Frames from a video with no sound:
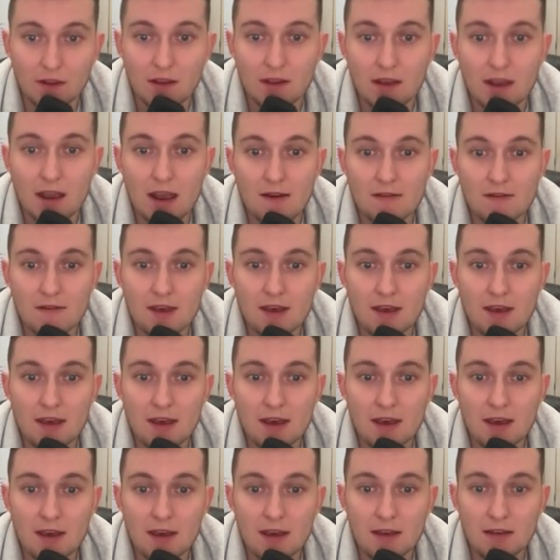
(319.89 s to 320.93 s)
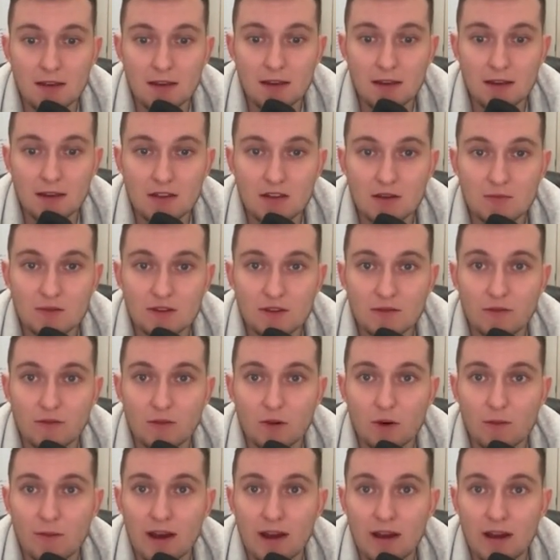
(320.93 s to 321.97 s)
And then in terms of the
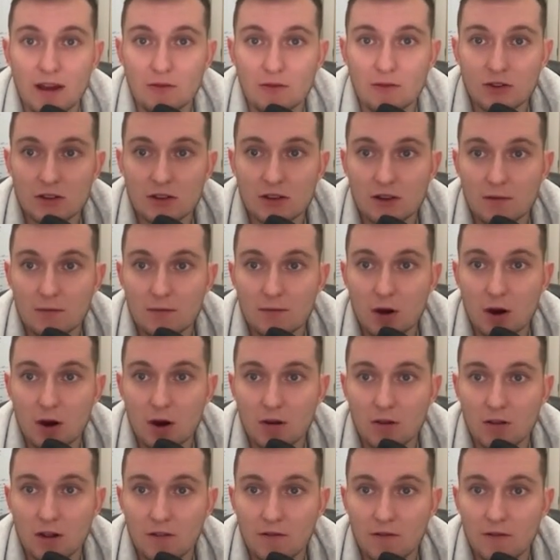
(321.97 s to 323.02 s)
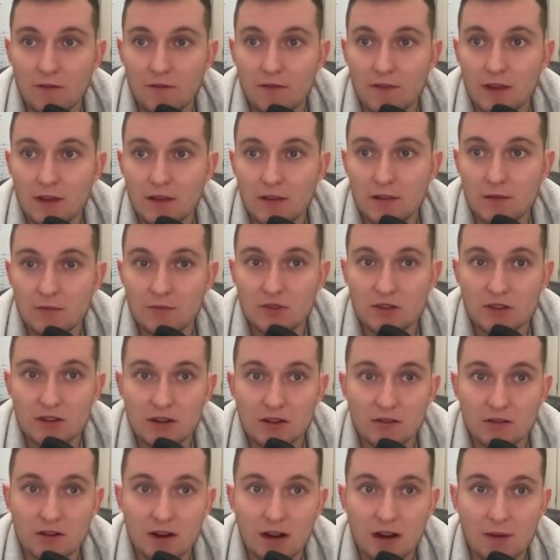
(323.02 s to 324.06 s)
formatting, gonna model off of this. So I'm just gonna
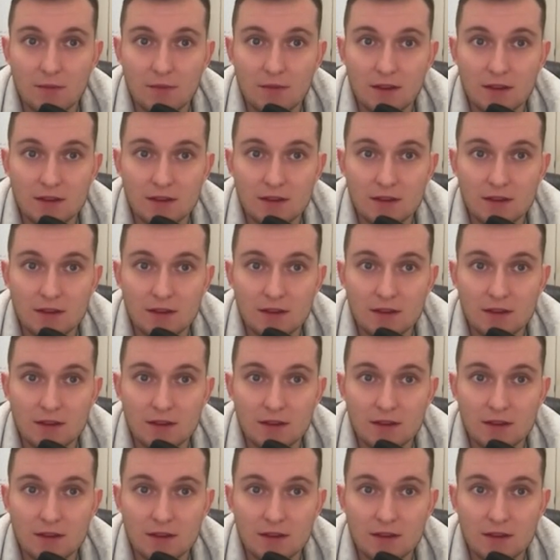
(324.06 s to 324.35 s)
grab this